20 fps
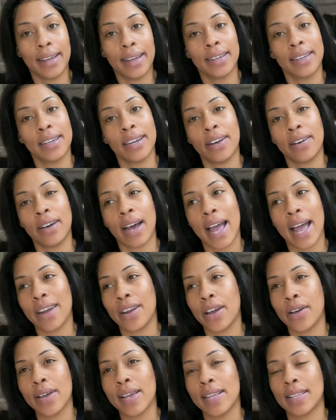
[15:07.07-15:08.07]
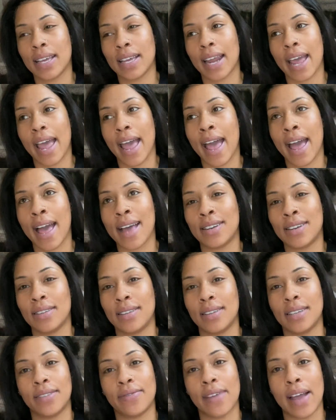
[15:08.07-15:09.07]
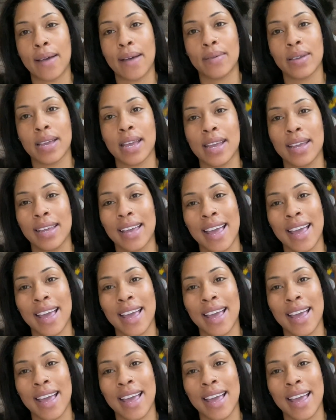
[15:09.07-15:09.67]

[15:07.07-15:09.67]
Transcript: you know, I know he's gonna add to his family.